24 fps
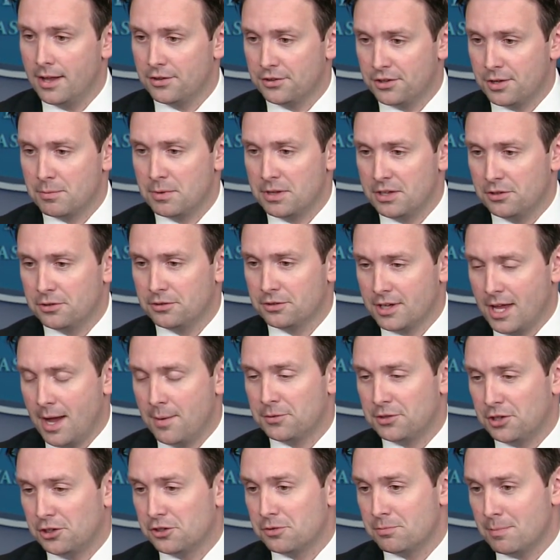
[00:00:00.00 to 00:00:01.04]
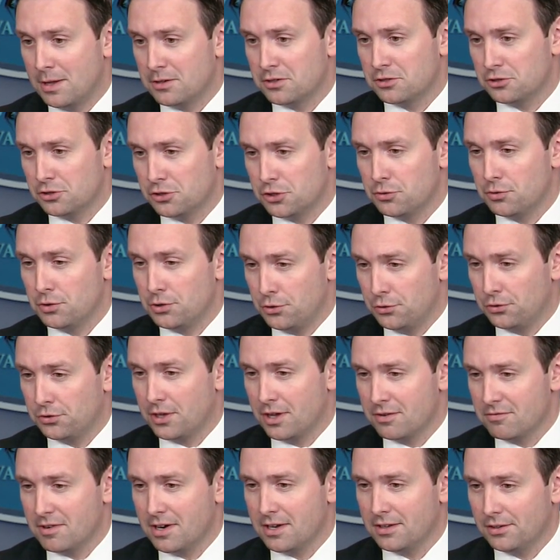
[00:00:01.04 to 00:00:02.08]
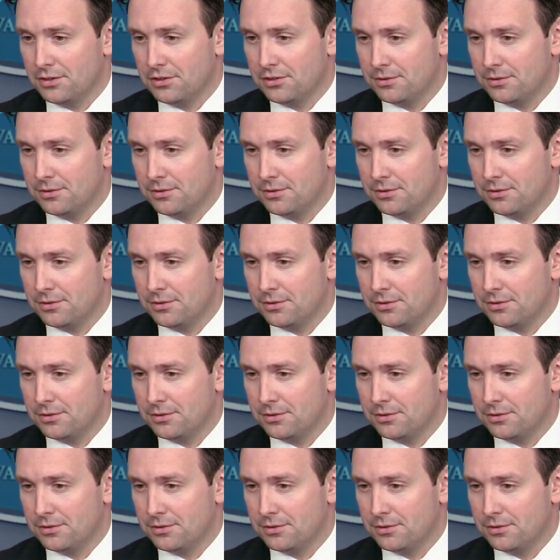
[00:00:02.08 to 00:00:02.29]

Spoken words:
some of these common sense measures to reduce gun violence.